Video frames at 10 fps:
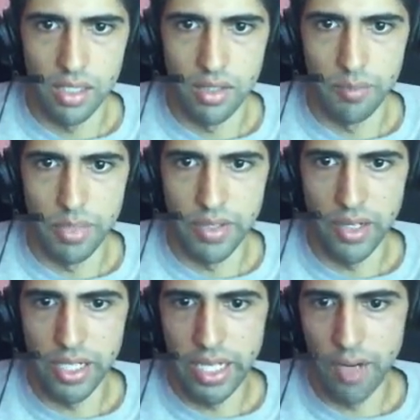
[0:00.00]
Be very
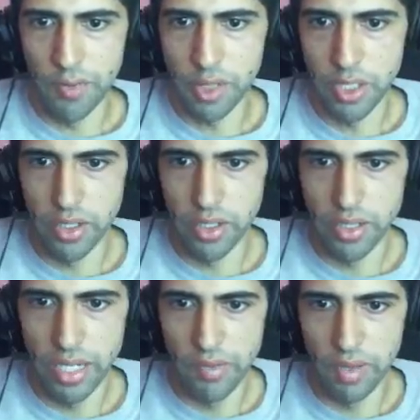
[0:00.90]
careful here.
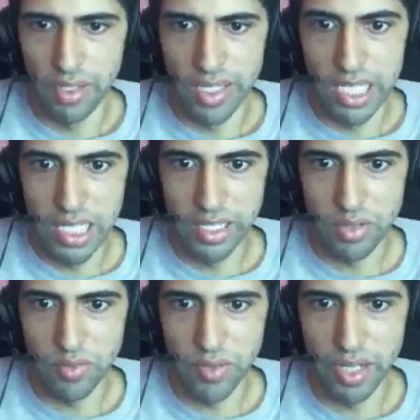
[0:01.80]
Everything gets
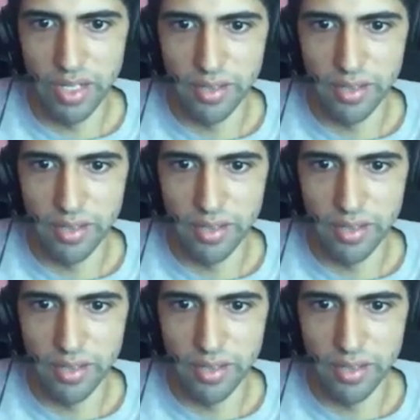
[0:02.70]
electrified.